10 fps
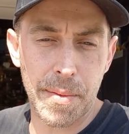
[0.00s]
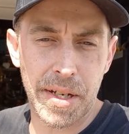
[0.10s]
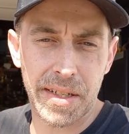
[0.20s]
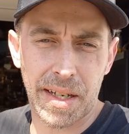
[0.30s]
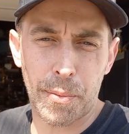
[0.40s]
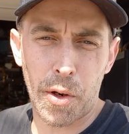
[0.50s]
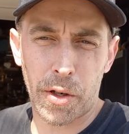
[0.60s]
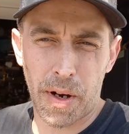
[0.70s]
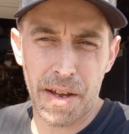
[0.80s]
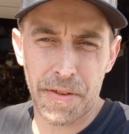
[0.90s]
because I
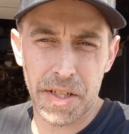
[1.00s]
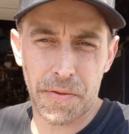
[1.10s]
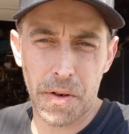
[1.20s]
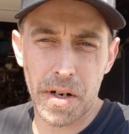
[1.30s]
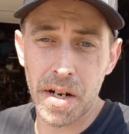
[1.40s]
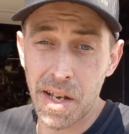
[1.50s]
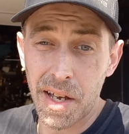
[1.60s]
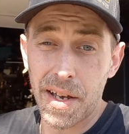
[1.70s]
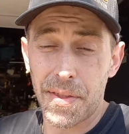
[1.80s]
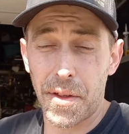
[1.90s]
bought graphics for
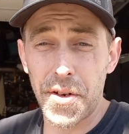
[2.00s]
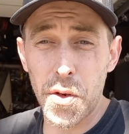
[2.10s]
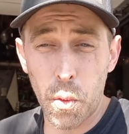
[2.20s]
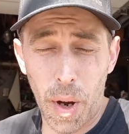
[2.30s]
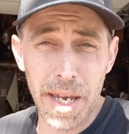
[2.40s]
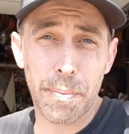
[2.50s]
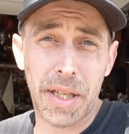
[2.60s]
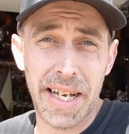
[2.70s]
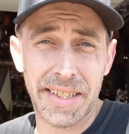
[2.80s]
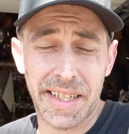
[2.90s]
the new white
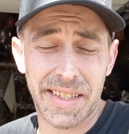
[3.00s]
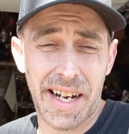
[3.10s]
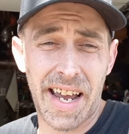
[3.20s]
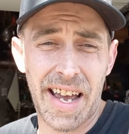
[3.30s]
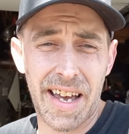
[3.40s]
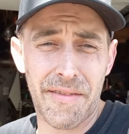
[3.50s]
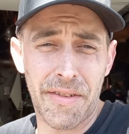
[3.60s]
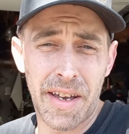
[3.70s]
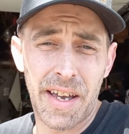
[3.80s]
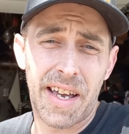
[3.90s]
plastics that I have,